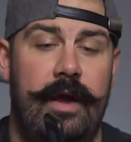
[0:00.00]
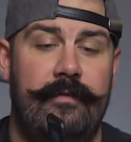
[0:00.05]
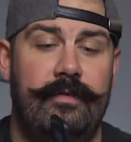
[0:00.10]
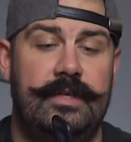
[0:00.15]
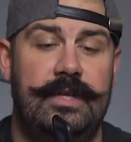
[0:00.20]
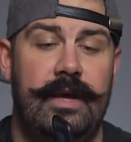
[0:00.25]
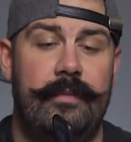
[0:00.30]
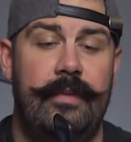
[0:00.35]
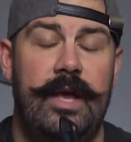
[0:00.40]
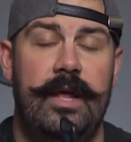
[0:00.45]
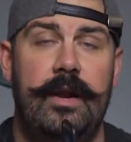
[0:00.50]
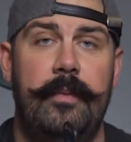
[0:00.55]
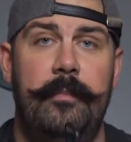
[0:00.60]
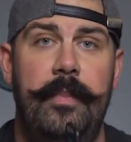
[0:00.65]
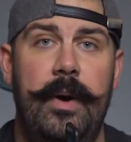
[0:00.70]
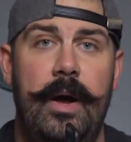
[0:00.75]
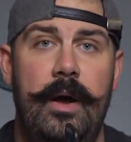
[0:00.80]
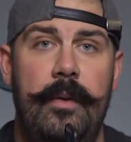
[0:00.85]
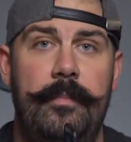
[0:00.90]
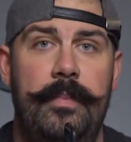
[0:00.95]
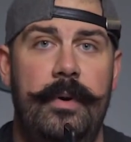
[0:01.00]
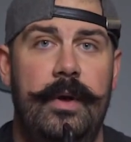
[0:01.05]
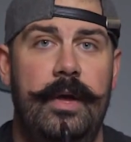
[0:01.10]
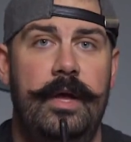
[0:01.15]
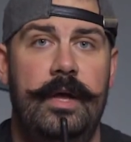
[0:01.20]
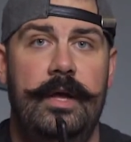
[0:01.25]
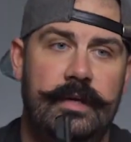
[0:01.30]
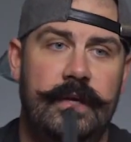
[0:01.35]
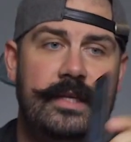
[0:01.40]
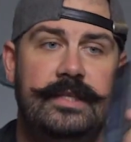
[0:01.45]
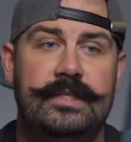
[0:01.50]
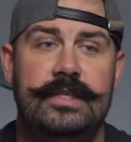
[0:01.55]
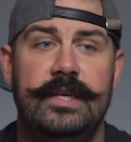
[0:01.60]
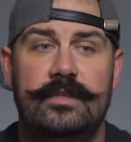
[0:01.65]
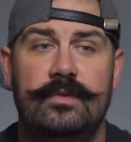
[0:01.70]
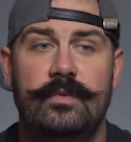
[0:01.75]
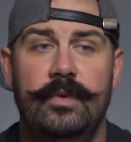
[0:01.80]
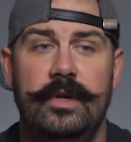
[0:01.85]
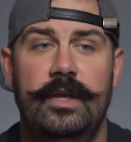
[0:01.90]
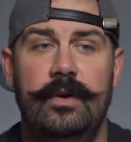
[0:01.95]
Every time I hit a bump, it
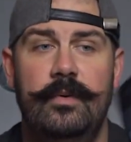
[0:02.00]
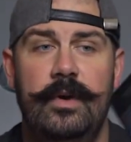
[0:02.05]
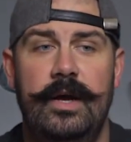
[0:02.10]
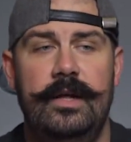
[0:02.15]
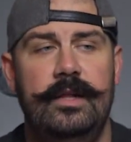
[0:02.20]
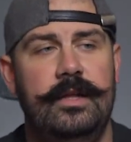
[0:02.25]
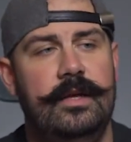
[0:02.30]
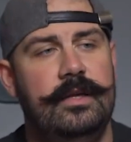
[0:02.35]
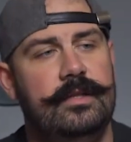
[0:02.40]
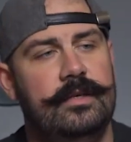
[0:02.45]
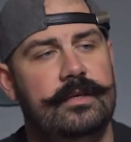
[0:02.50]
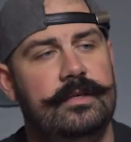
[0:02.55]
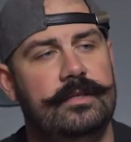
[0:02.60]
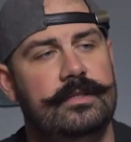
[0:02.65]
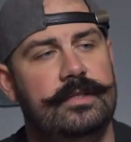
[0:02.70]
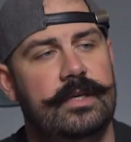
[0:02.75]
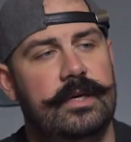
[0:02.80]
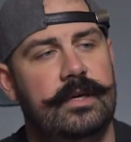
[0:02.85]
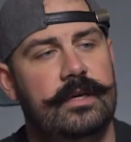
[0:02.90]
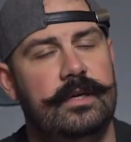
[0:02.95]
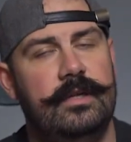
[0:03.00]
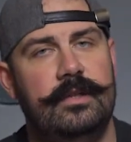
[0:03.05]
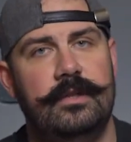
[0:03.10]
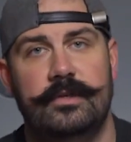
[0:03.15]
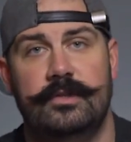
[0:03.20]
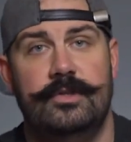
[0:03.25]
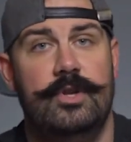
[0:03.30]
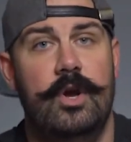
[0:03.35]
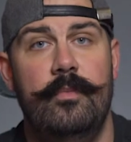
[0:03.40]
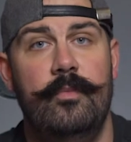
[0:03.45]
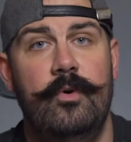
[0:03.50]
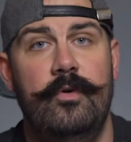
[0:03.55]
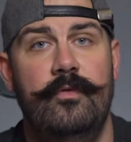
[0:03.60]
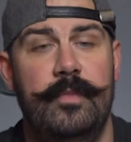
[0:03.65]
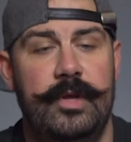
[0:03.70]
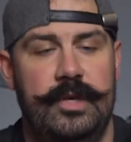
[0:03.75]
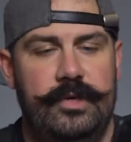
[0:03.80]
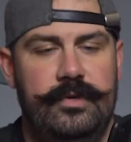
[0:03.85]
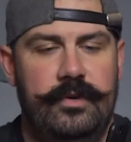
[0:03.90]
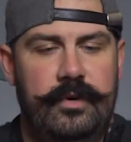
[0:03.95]
sticks really well, and there's no
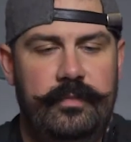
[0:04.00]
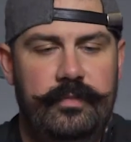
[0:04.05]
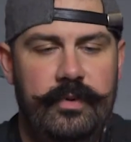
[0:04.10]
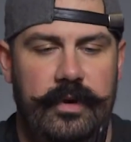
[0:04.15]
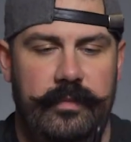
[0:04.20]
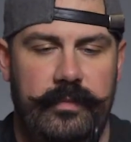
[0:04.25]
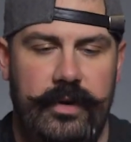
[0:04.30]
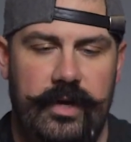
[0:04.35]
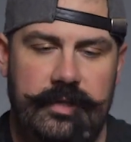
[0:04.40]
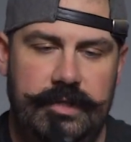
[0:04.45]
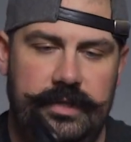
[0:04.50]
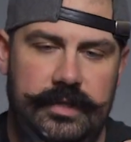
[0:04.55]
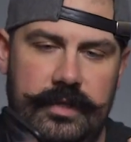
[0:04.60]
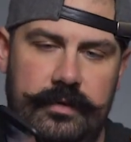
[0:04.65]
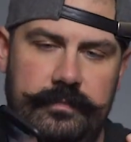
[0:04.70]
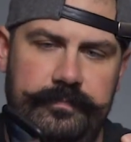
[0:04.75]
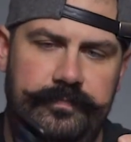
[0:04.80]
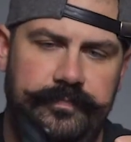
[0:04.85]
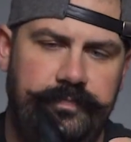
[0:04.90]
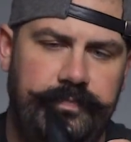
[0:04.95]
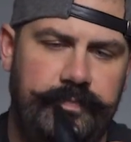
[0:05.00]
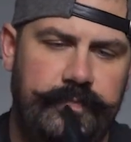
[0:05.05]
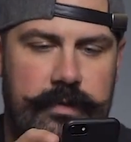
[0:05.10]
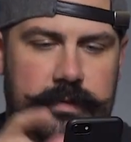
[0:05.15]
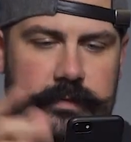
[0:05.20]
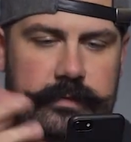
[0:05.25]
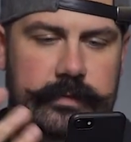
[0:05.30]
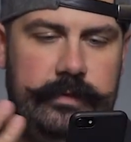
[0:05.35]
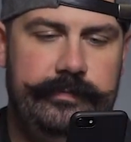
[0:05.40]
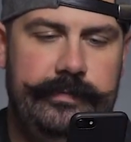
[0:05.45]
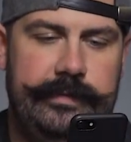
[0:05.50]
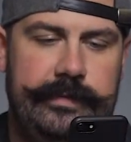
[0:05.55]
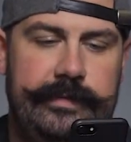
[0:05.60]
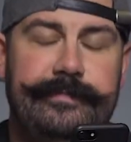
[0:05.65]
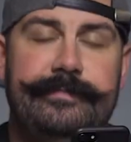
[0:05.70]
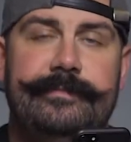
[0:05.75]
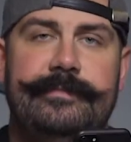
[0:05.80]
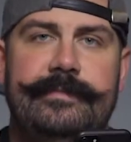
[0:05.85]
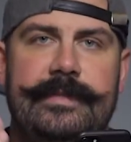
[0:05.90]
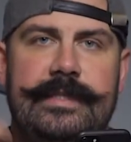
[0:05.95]
movement to it pretty much. So, oops,
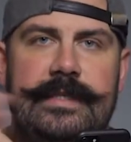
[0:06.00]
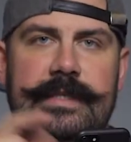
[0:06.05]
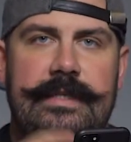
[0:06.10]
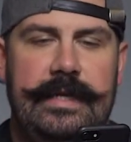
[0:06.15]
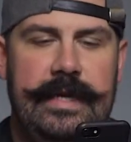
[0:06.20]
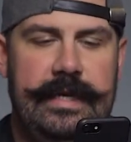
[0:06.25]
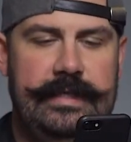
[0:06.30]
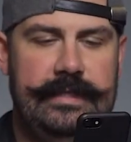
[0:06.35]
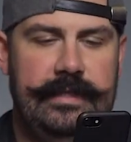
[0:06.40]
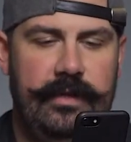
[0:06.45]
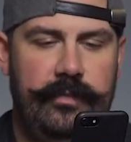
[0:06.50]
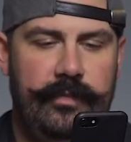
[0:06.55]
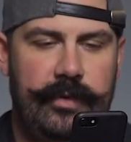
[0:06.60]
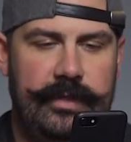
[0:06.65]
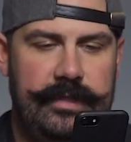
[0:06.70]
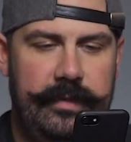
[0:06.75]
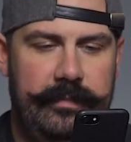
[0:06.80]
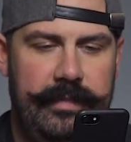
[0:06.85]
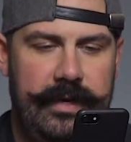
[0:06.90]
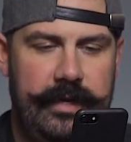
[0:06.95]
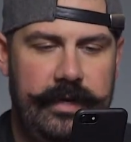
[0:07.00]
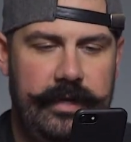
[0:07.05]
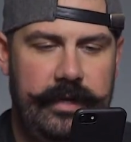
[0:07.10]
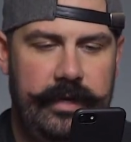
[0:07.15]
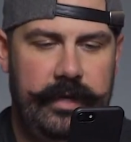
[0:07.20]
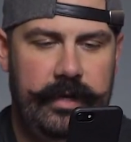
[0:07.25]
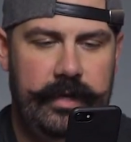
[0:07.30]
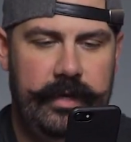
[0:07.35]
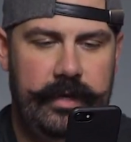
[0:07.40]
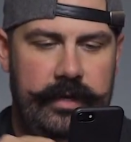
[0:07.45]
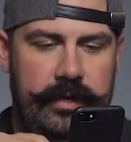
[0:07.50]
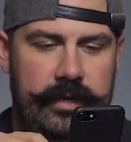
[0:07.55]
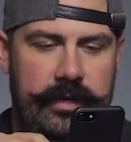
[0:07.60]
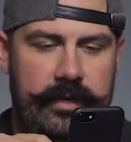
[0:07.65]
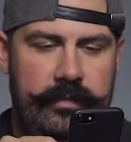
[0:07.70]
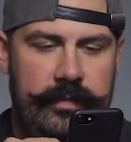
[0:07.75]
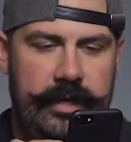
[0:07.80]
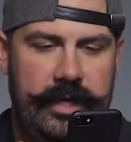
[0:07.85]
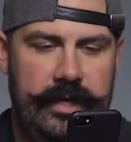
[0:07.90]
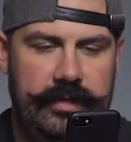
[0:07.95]
accidentally pressed a button, and
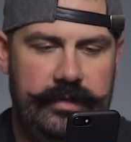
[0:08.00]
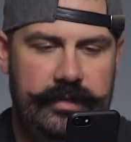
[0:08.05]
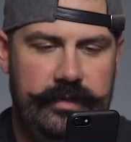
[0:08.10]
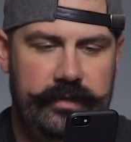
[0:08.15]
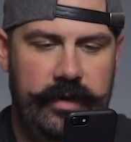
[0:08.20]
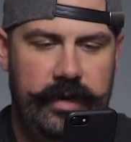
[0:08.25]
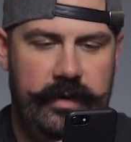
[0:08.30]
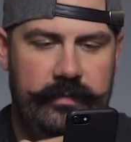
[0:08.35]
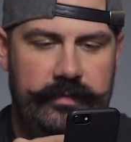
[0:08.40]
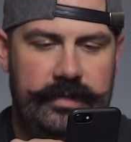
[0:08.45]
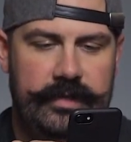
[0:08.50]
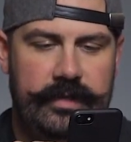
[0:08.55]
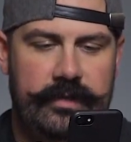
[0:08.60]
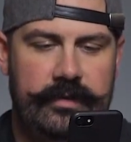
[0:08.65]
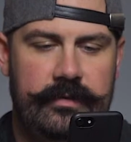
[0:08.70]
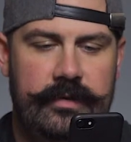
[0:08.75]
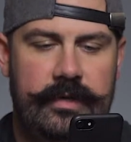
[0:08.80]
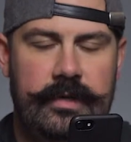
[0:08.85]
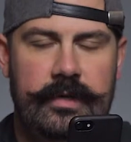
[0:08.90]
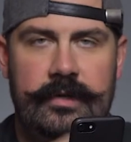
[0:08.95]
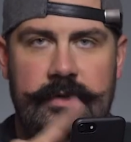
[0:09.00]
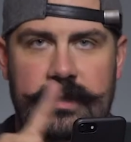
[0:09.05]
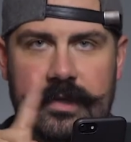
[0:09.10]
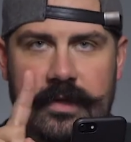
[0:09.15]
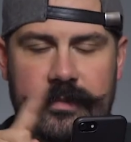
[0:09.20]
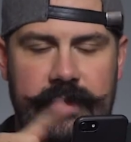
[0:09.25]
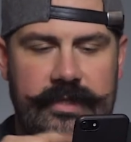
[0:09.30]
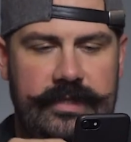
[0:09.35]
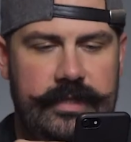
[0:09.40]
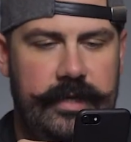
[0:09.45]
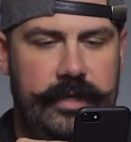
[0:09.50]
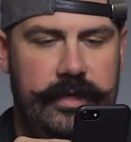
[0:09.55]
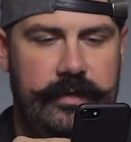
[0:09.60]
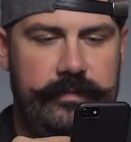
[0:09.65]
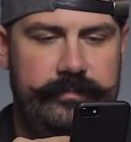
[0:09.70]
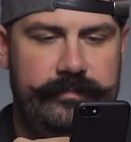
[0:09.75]
now I'm on Instagram. So give me a second.